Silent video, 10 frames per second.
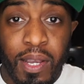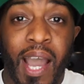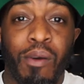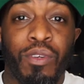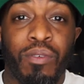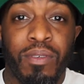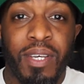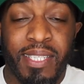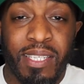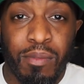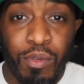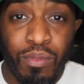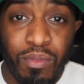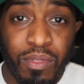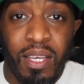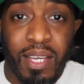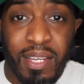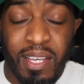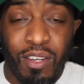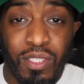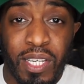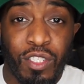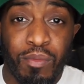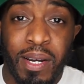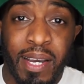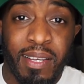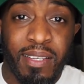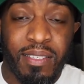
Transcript: How are you accessible? Can they contact you by,